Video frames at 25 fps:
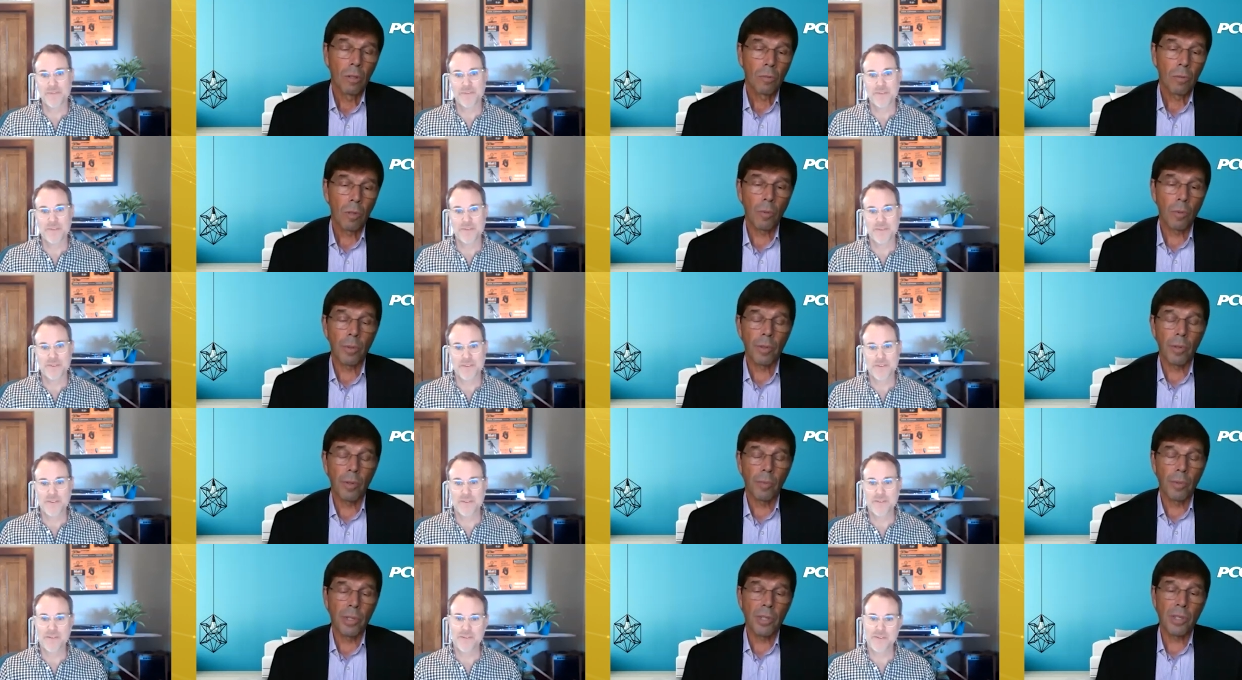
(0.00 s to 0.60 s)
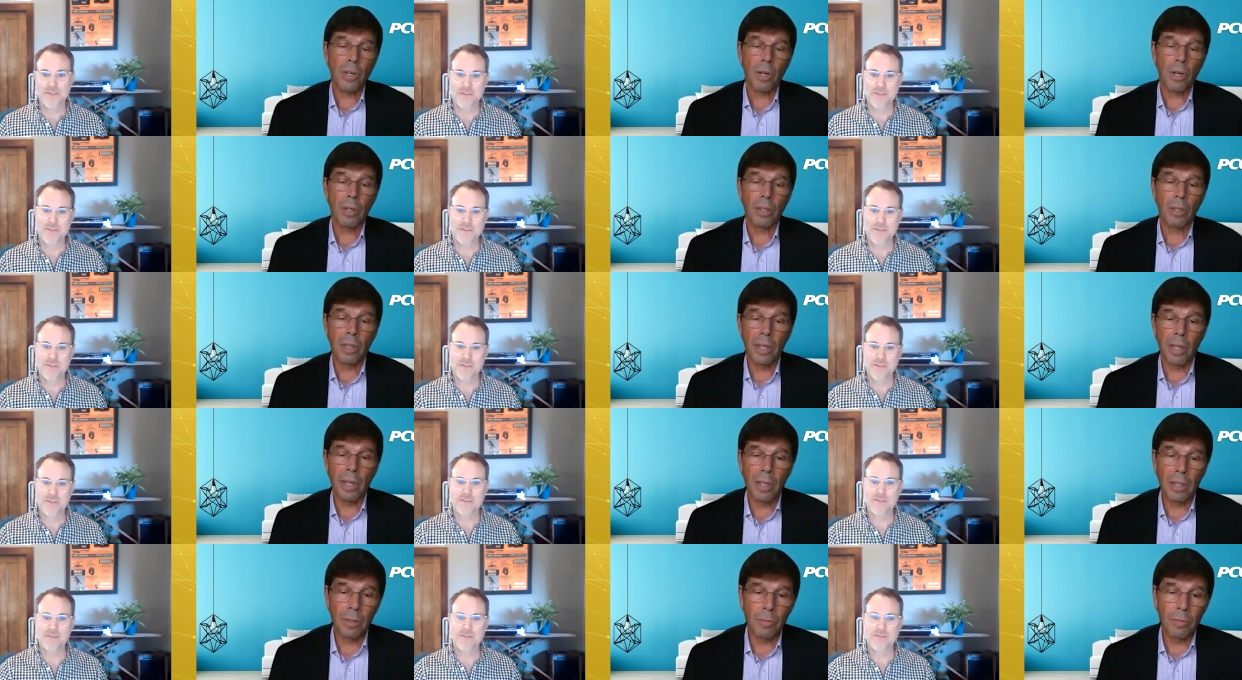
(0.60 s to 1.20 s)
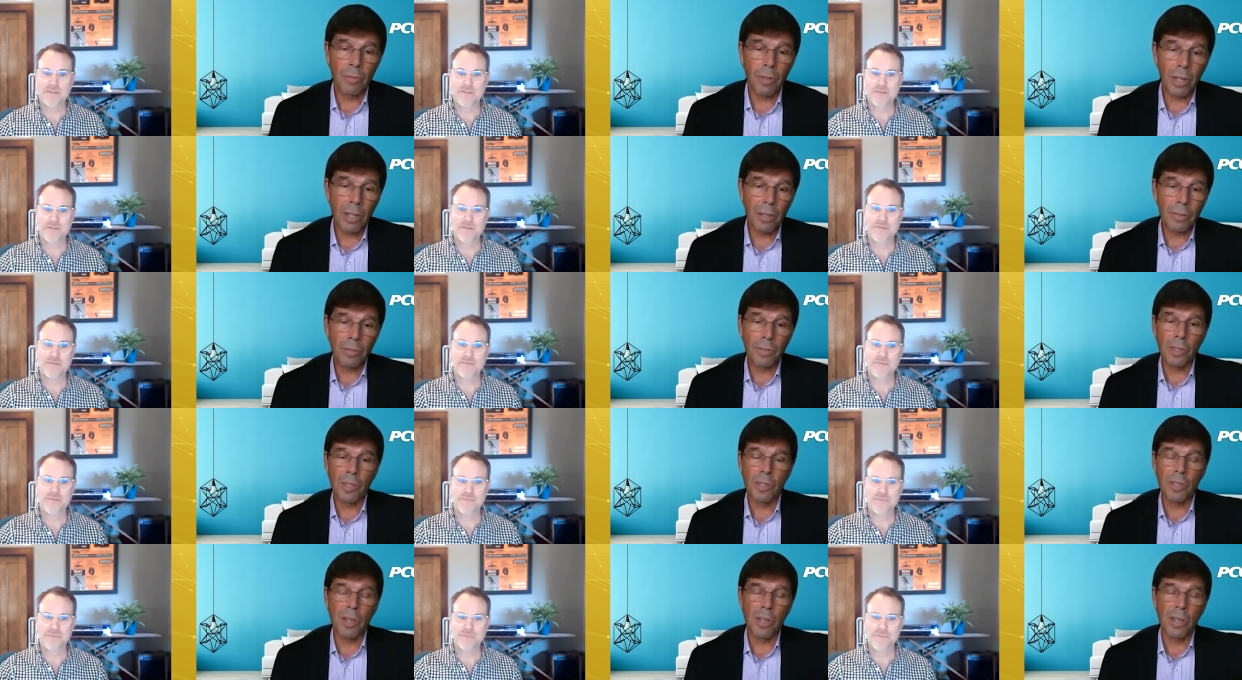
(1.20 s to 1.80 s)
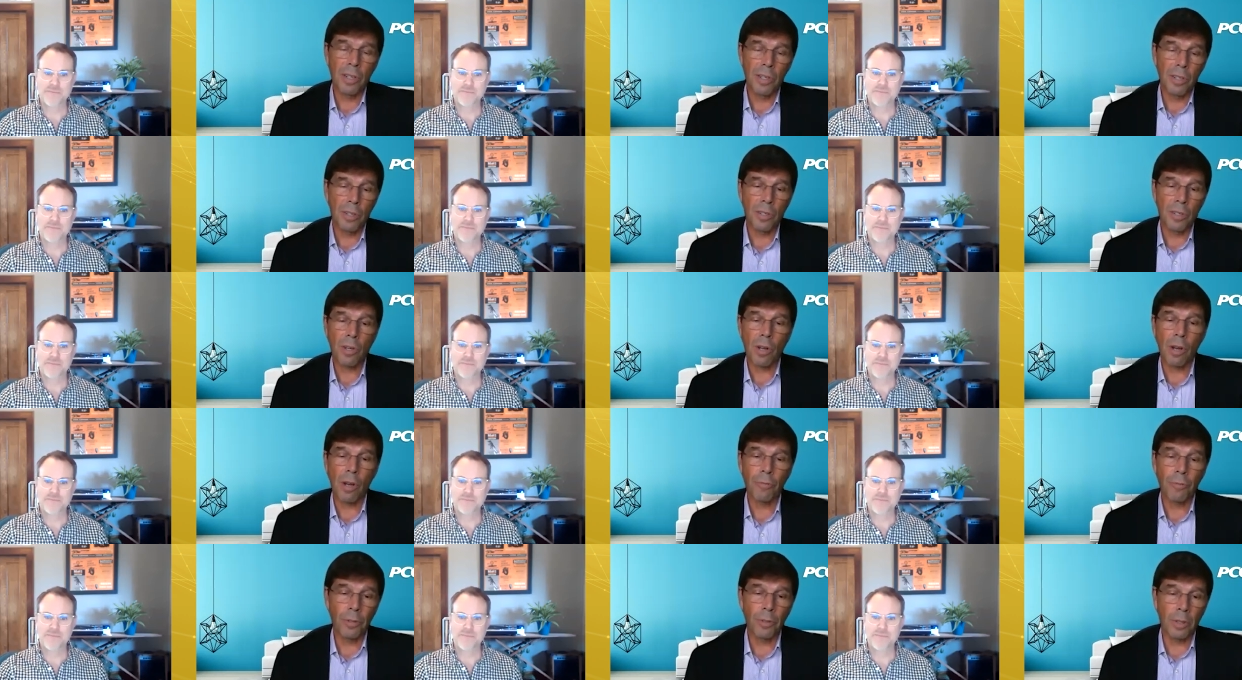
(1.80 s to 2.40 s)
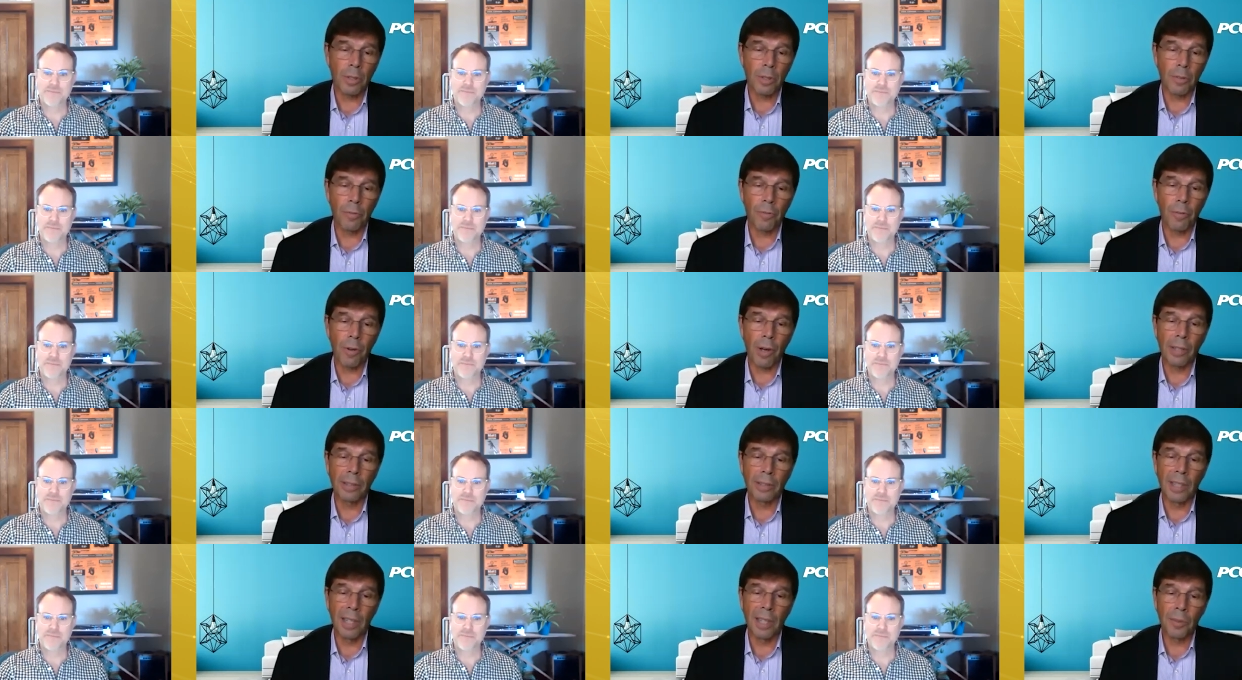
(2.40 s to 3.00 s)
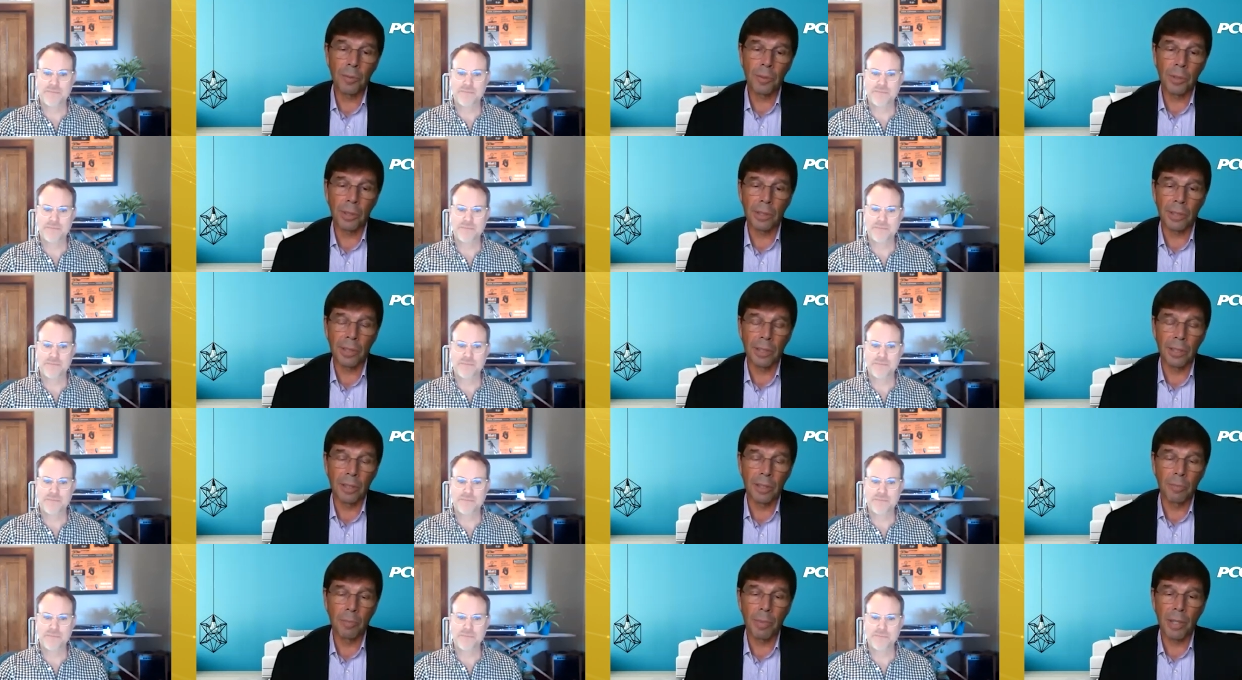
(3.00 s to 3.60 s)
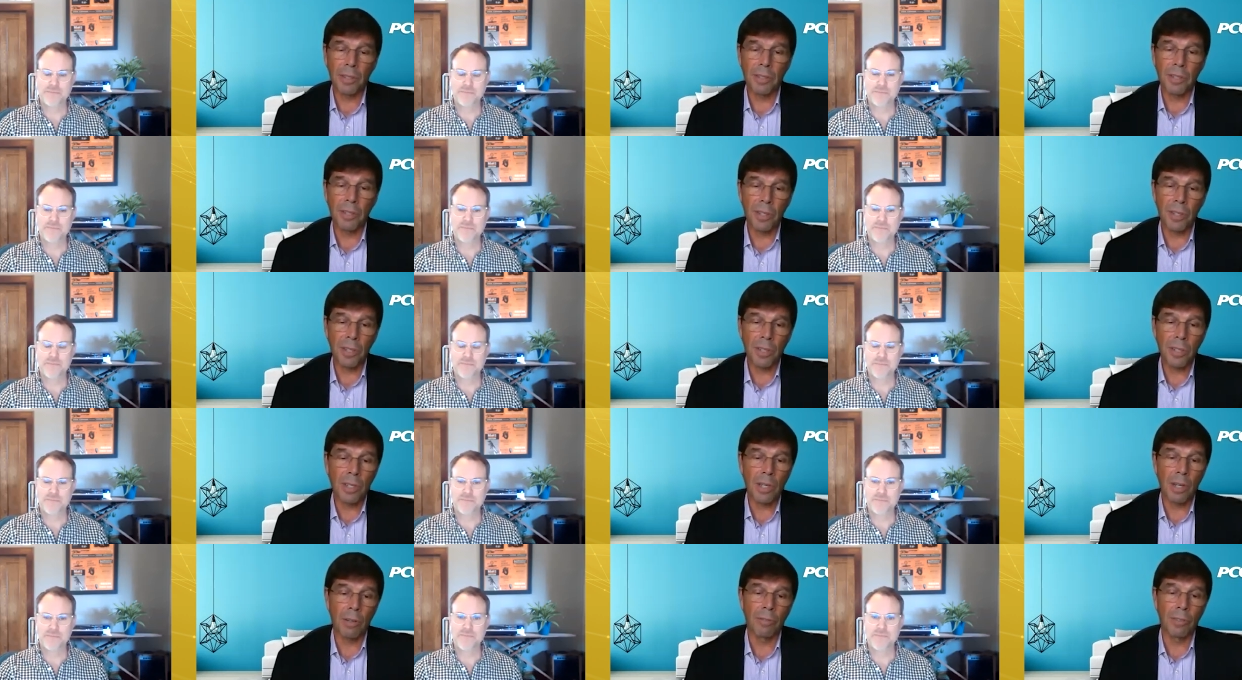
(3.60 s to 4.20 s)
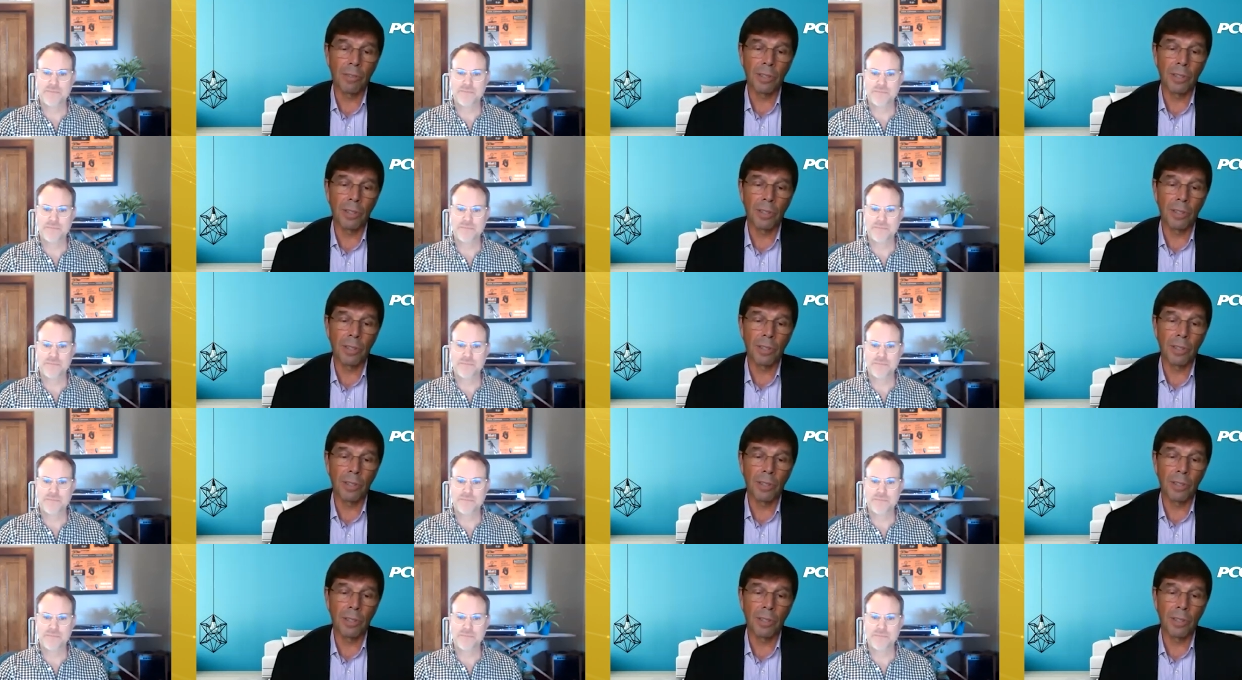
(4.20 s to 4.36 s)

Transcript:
Speaker 1: Well, we, we started getting involved in, in software defined networking about six, seven